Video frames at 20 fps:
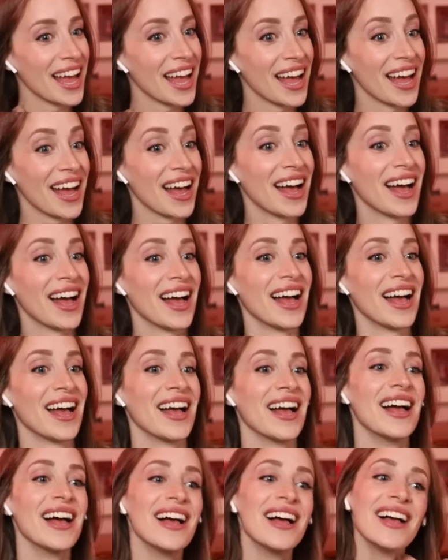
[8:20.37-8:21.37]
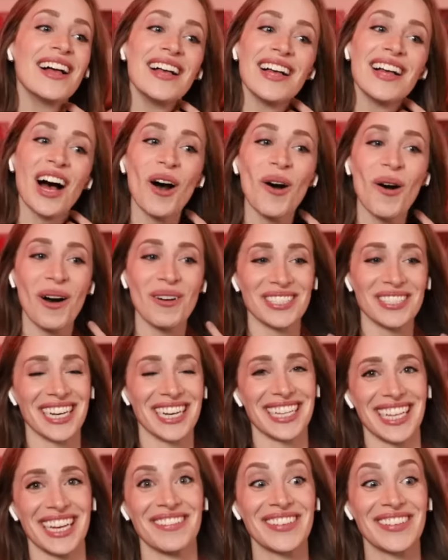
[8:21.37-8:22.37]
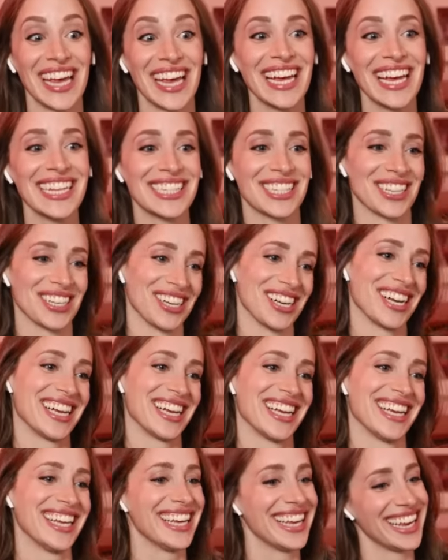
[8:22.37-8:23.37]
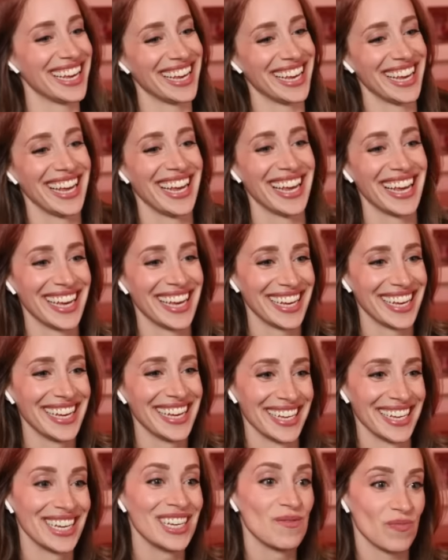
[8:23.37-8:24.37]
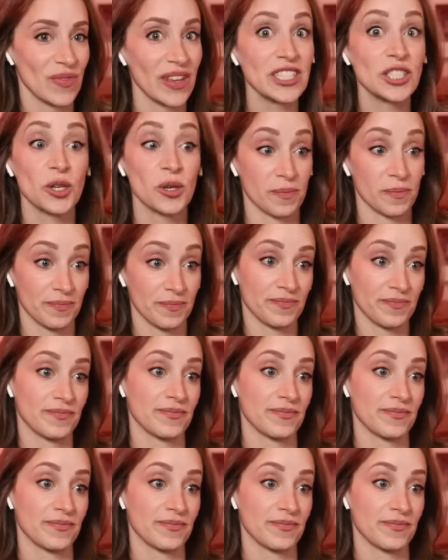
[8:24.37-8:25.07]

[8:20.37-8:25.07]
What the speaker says: Oh, I was like, they have kids? They do.